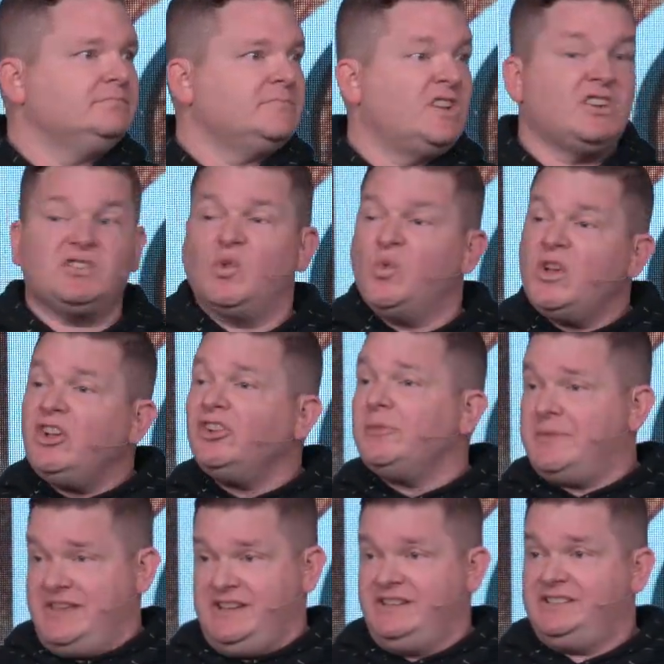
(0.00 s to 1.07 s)
Because a
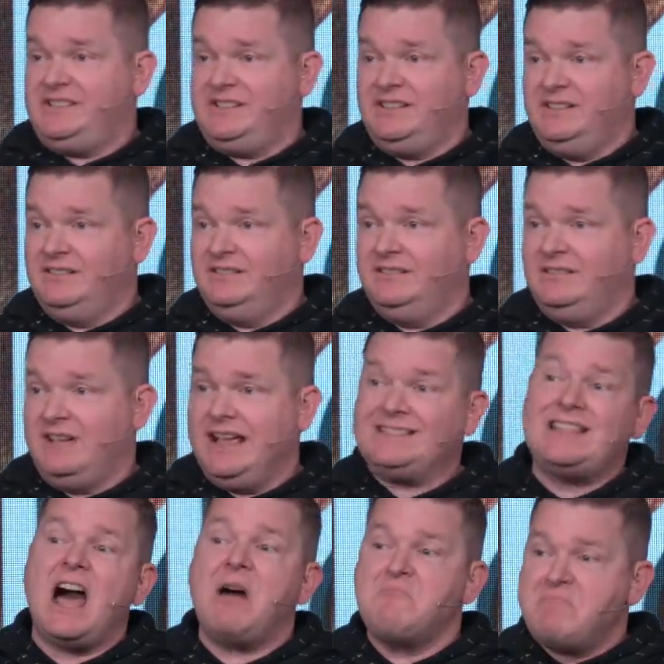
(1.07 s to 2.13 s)
wildebeest is
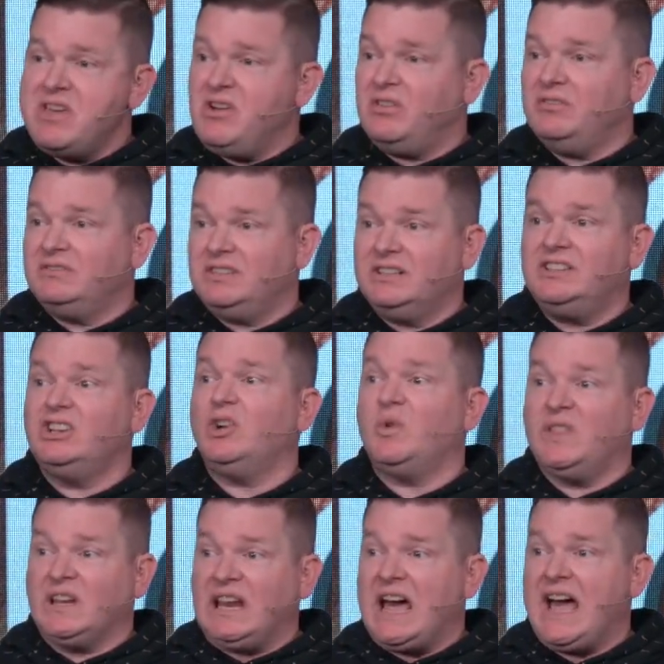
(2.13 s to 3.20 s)
not built to deal
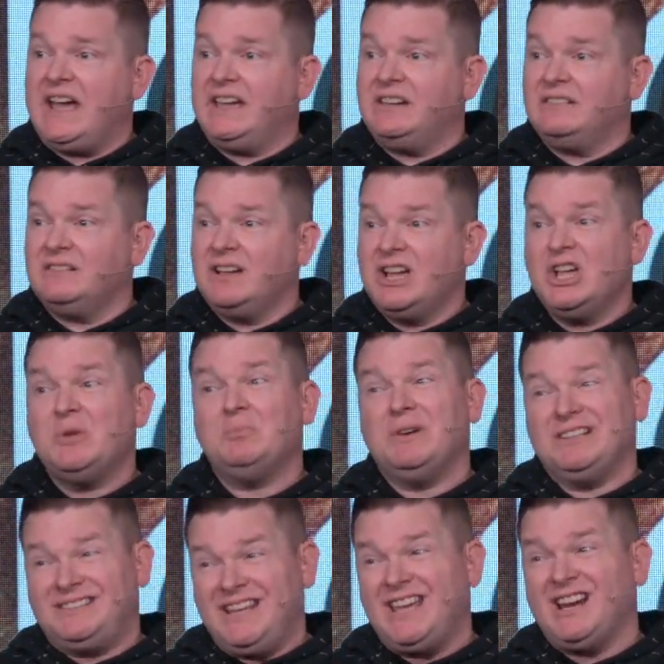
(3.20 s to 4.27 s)
with a lion.
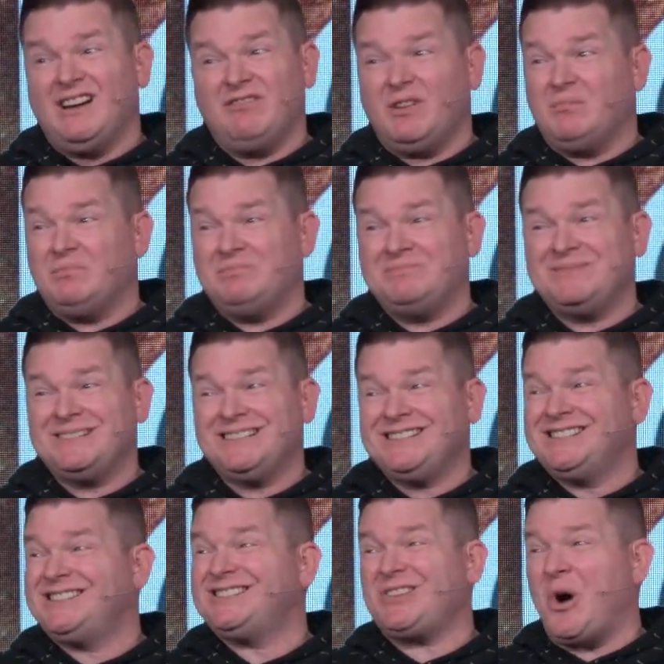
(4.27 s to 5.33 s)
But 10 of them
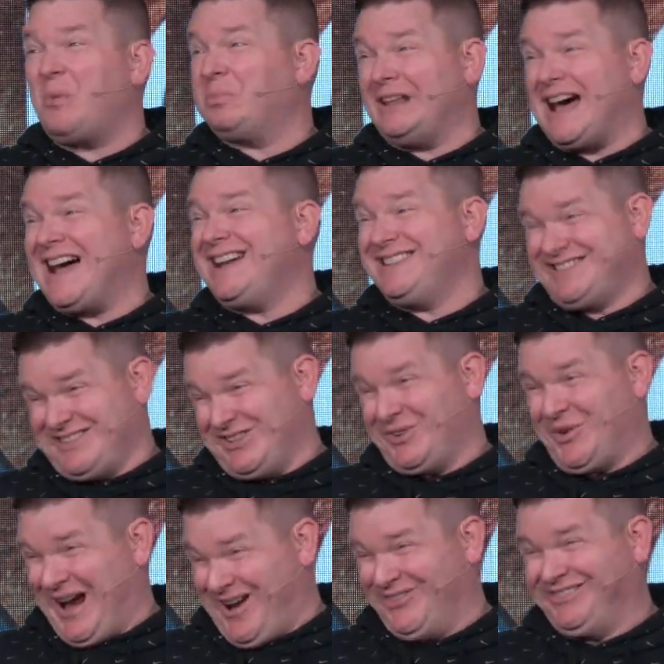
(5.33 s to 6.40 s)
stomp lions in the
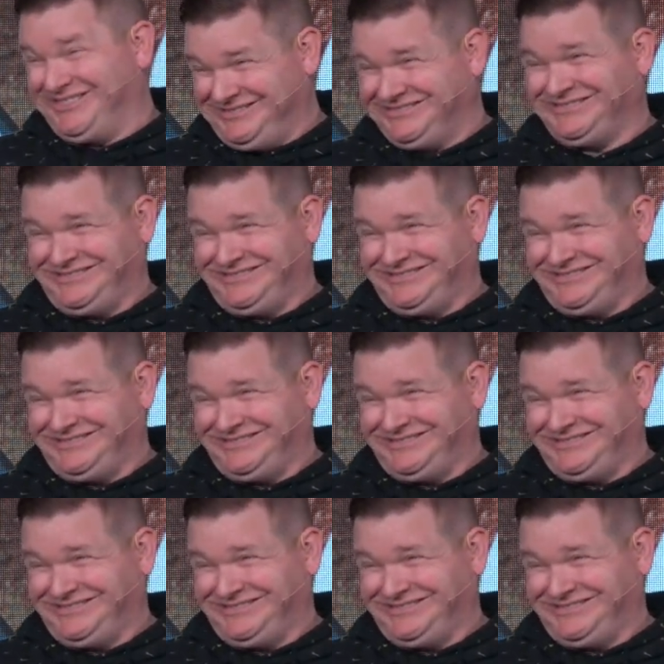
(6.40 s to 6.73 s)
ground.